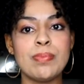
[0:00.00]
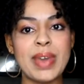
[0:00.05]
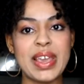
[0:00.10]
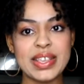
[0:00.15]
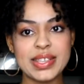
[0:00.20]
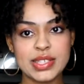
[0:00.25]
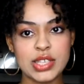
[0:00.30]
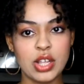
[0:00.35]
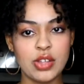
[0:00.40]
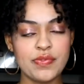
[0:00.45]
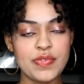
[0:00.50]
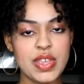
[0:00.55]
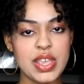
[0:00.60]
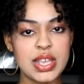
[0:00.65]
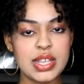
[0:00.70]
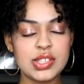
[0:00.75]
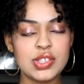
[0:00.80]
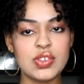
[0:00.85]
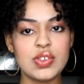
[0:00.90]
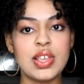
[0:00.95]
myself
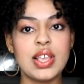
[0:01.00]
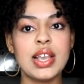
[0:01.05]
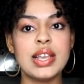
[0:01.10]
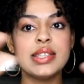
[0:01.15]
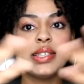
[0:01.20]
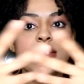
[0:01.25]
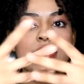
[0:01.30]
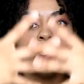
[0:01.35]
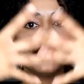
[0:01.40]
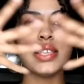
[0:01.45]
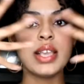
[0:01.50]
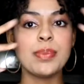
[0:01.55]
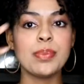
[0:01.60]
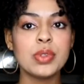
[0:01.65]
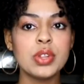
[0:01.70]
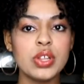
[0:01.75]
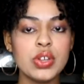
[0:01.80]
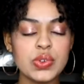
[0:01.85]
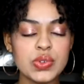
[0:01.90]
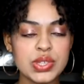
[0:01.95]
in so you guys can see up
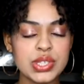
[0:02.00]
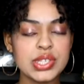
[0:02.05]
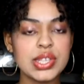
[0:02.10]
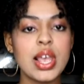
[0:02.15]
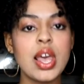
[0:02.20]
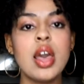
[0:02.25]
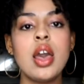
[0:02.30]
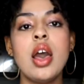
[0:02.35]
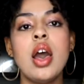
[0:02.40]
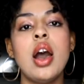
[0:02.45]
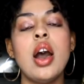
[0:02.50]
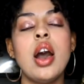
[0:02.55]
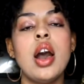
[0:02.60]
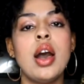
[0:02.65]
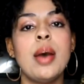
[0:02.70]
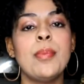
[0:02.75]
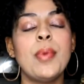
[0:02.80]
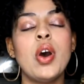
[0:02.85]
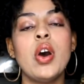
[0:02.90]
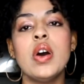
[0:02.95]
close
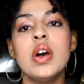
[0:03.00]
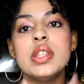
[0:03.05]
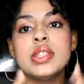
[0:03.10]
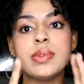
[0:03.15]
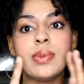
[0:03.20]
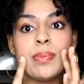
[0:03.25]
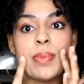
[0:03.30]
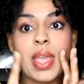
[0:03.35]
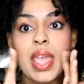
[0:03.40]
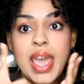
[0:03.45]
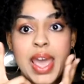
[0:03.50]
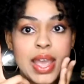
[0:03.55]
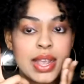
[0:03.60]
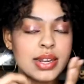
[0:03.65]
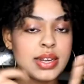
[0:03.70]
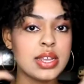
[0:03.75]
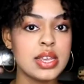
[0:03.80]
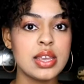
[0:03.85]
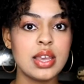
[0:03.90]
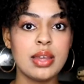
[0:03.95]
on some of my
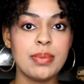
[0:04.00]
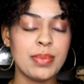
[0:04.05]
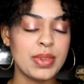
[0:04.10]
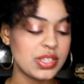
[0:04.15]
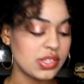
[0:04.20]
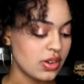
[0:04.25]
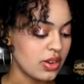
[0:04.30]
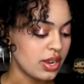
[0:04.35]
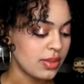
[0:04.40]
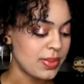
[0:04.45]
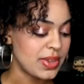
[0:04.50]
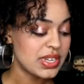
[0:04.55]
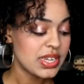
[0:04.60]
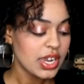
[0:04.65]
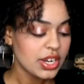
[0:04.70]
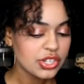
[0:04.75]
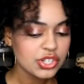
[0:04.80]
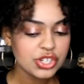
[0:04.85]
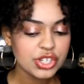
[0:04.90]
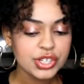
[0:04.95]
acne and my scarring, my
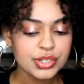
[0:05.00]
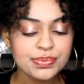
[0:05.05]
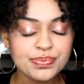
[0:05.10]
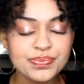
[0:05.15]
texture.